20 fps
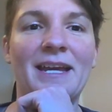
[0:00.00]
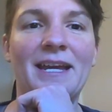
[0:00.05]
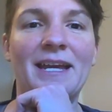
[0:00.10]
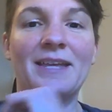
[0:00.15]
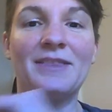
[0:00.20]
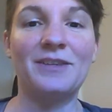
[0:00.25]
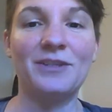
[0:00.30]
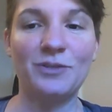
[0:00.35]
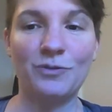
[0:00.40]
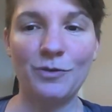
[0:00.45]

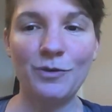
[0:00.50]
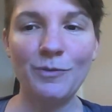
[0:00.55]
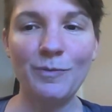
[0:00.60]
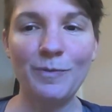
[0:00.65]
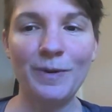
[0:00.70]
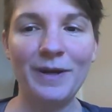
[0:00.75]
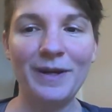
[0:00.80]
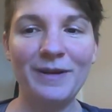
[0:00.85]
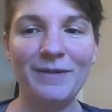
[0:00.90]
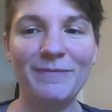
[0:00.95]
in this
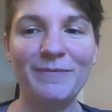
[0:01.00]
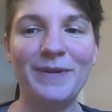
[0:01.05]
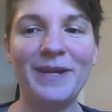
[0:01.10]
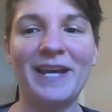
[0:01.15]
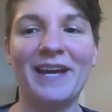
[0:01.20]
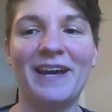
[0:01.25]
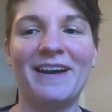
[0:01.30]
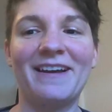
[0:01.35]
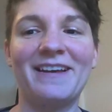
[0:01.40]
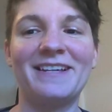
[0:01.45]
group
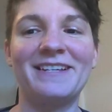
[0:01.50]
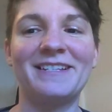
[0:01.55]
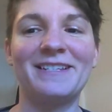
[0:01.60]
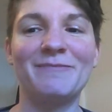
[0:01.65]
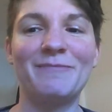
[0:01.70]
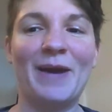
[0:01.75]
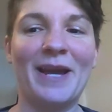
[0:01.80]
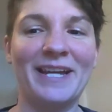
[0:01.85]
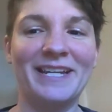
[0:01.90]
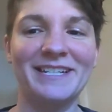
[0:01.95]

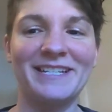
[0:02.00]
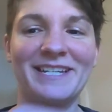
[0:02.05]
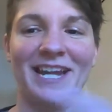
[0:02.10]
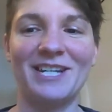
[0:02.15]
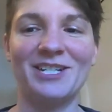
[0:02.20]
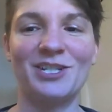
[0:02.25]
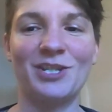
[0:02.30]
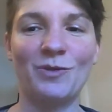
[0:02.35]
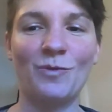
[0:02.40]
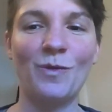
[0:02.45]
because my
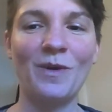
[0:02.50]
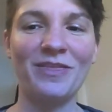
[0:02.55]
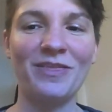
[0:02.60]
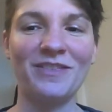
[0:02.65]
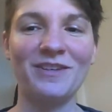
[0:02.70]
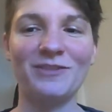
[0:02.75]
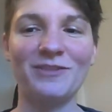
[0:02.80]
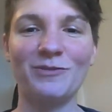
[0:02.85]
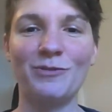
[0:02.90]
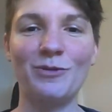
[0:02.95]
intention with
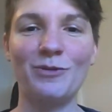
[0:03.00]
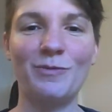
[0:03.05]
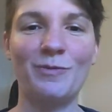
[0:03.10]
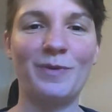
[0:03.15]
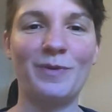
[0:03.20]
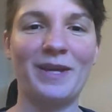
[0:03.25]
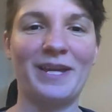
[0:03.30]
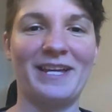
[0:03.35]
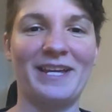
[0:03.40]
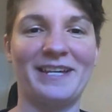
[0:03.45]
this
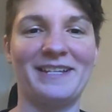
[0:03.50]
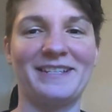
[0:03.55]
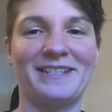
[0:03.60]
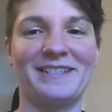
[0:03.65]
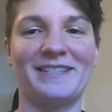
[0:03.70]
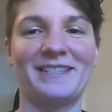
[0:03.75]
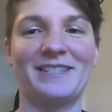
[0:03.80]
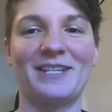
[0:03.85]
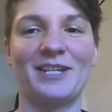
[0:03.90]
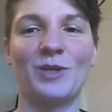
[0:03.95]
group
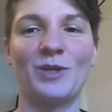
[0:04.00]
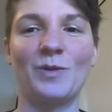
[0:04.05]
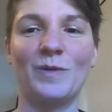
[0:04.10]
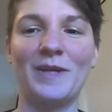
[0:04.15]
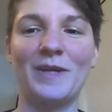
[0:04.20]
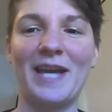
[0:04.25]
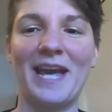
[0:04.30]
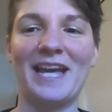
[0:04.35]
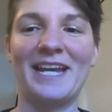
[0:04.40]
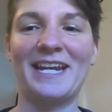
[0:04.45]
is
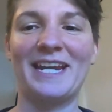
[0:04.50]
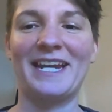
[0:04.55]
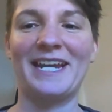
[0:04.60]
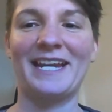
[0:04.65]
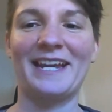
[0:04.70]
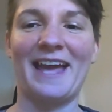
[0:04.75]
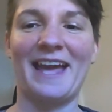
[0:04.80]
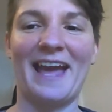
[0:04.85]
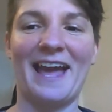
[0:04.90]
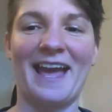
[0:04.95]

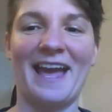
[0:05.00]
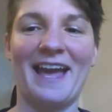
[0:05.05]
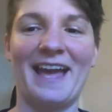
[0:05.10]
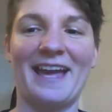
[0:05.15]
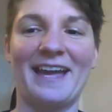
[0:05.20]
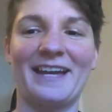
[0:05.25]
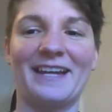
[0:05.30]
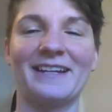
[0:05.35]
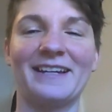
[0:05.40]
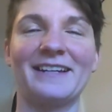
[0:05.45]
creating
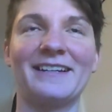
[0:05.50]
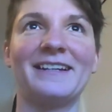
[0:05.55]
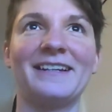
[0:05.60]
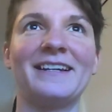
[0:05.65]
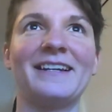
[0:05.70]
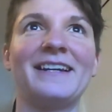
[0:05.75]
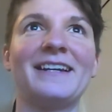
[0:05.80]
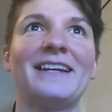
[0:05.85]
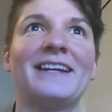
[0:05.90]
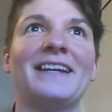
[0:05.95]
a
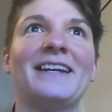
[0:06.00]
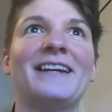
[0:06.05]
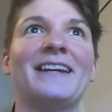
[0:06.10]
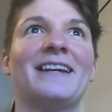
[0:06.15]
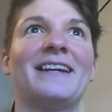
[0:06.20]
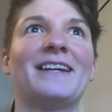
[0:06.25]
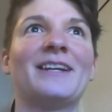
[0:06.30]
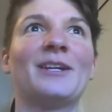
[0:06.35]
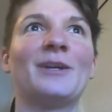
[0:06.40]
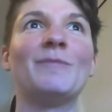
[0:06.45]

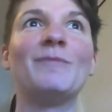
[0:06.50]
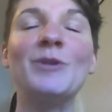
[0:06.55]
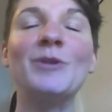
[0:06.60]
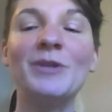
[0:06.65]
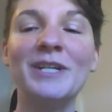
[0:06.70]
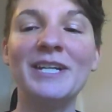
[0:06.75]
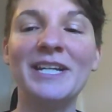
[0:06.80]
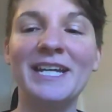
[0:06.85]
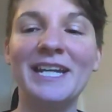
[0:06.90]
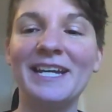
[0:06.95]

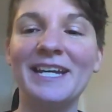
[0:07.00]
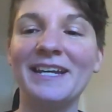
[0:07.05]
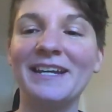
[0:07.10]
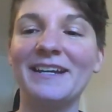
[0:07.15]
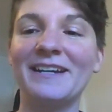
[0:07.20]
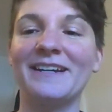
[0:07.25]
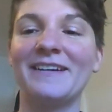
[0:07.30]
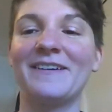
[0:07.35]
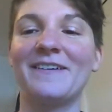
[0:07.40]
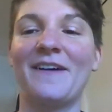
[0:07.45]

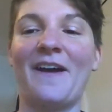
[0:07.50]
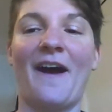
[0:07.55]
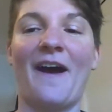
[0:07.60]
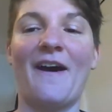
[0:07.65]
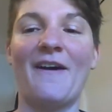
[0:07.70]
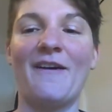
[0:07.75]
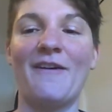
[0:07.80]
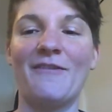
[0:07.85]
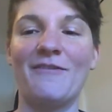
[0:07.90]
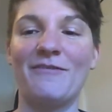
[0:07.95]
community
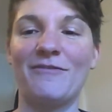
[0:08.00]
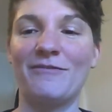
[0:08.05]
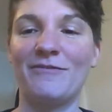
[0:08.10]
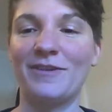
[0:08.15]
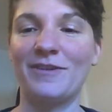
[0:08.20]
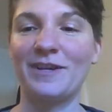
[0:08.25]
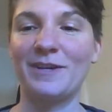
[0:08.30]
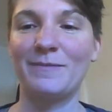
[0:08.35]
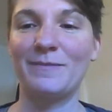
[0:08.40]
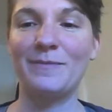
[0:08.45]
of
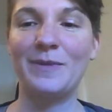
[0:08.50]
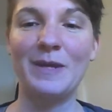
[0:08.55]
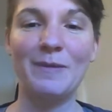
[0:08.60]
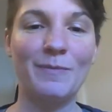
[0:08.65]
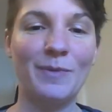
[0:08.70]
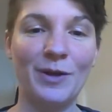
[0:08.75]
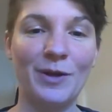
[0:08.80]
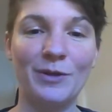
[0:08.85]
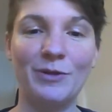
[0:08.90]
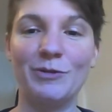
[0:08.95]

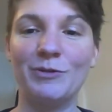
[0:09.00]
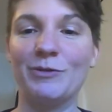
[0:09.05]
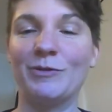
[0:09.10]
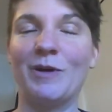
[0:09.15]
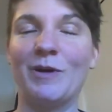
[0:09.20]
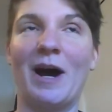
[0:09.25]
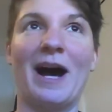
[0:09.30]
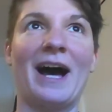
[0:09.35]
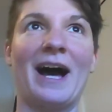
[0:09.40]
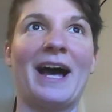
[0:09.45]
people
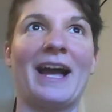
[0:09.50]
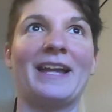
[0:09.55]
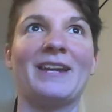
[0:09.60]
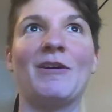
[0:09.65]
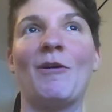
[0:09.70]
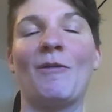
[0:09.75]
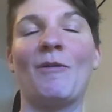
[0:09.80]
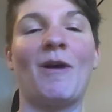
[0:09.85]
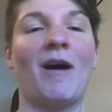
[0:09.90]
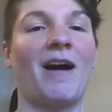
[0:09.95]
who I
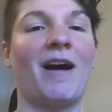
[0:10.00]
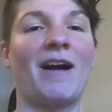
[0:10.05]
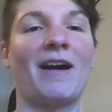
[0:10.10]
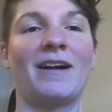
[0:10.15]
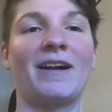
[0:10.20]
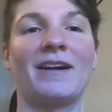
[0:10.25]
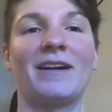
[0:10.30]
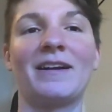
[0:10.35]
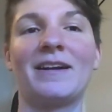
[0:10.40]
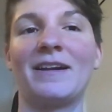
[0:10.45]
know
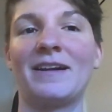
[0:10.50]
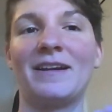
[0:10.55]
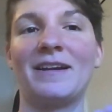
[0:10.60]
are